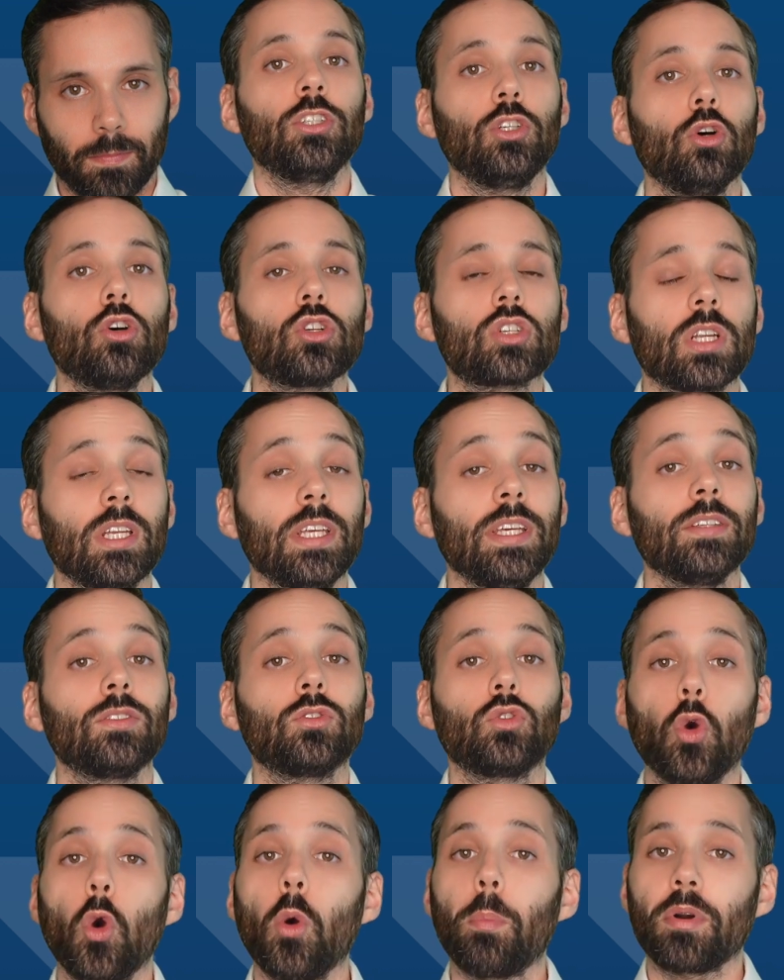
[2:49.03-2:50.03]
Usually
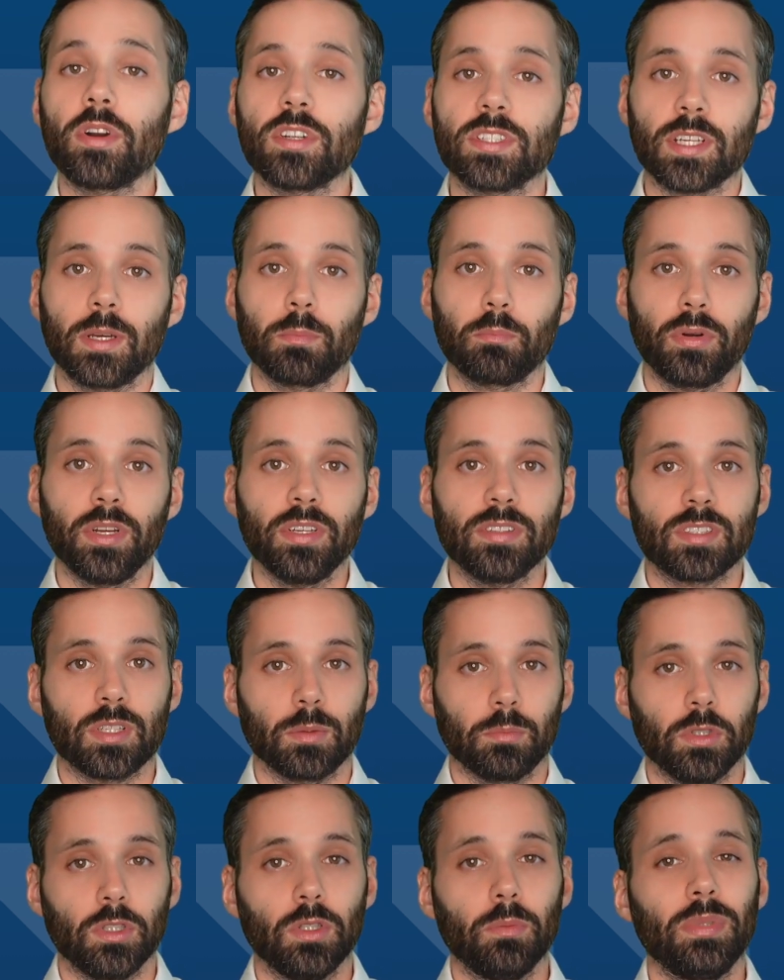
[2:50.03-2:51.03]
2%
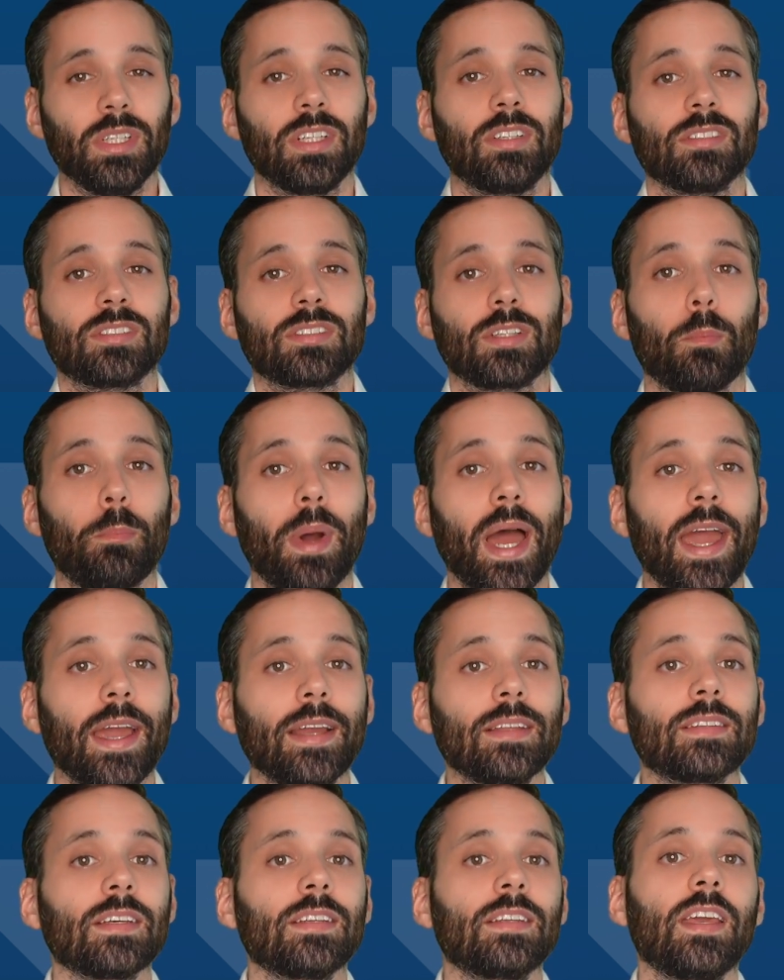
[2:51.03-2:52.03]
principal because the
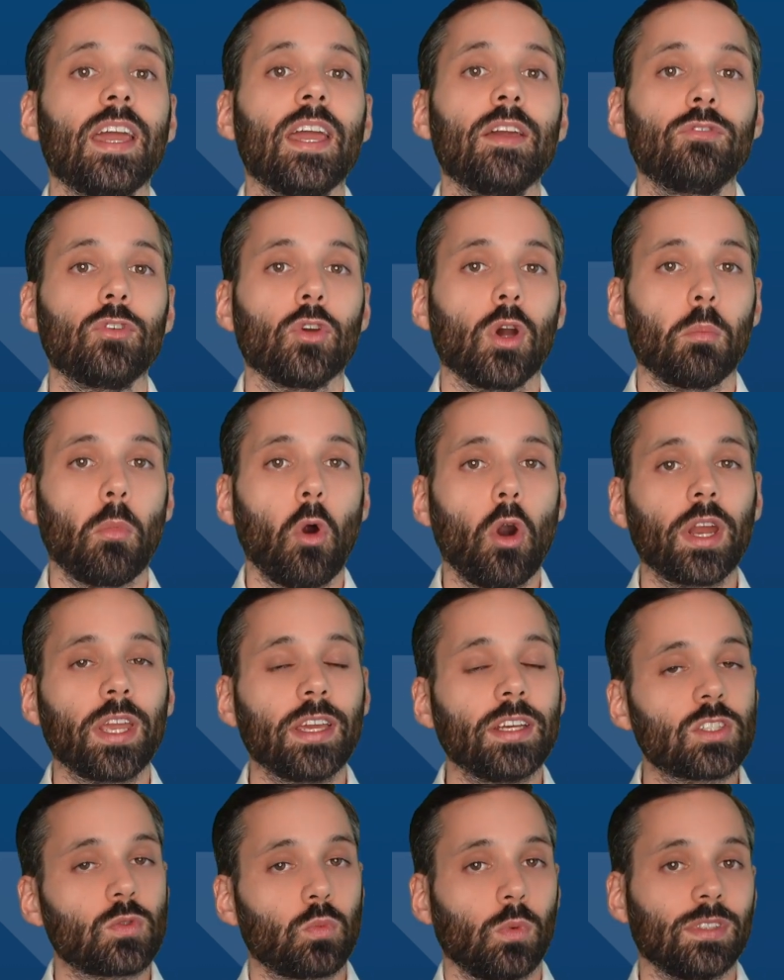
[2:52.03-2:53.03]
bank that gave you a
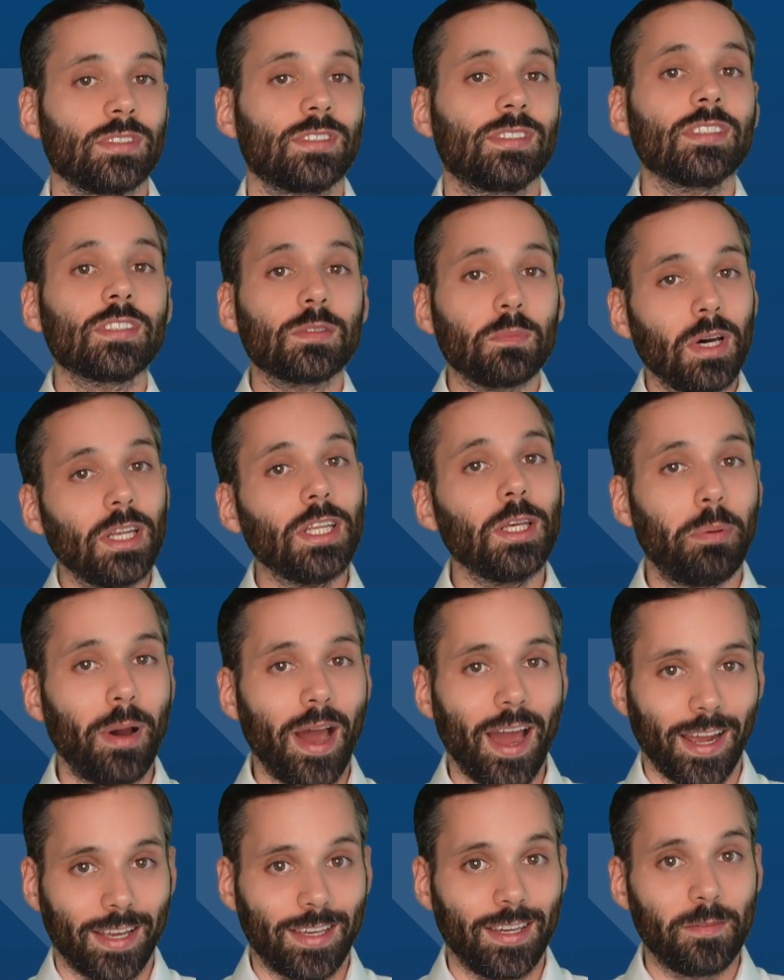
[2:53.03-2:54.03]
mortgage wants its money
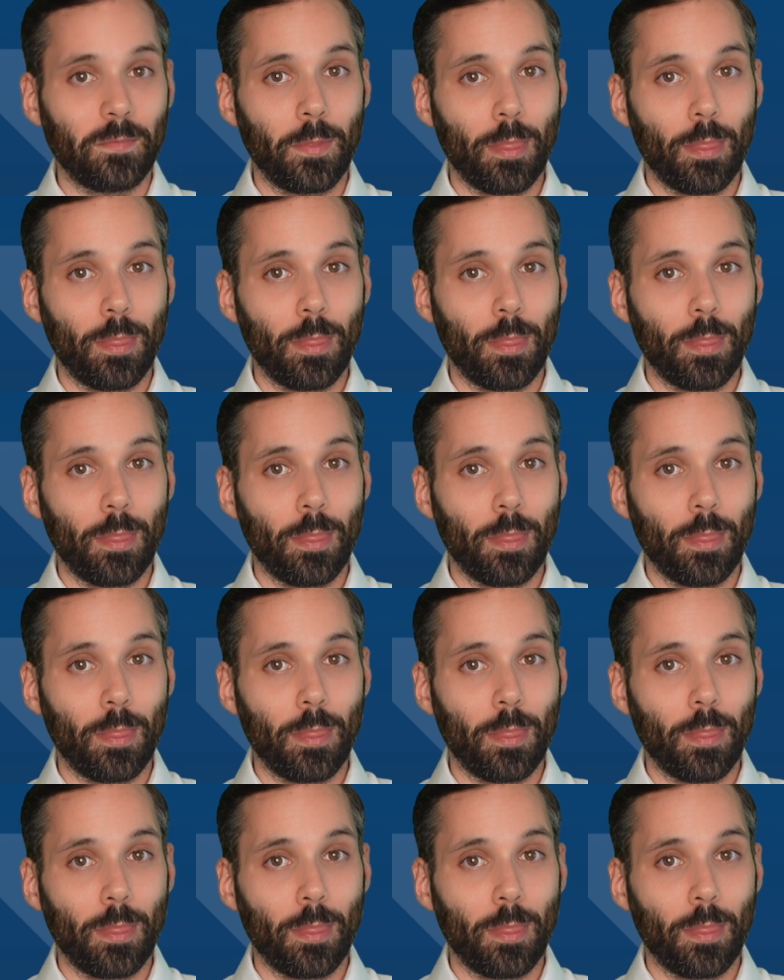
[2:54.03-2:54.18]
back.